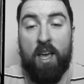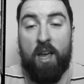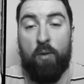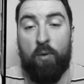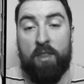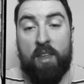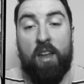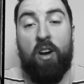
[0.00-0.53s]

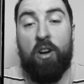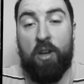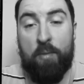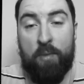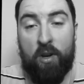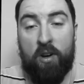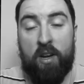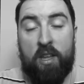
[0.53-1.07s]
within our
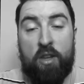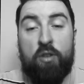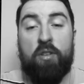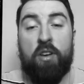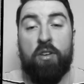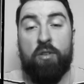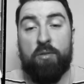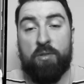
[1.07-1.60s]
community, you
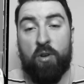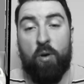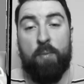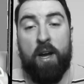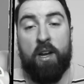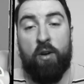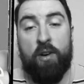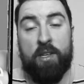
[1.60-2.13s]
can do so
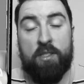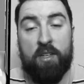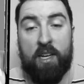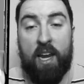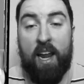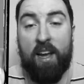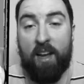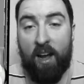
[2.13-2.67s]
by going to
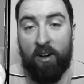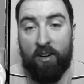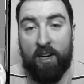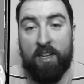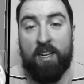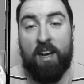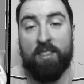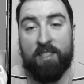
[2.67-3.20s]

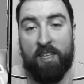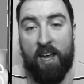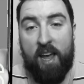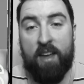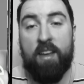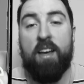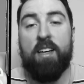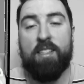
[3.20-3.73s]

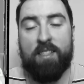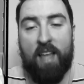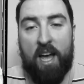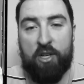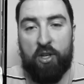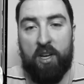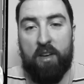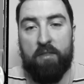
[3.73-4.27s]
connectcalgary.ca
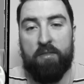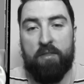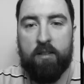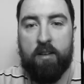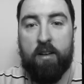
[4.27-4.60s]
slash give.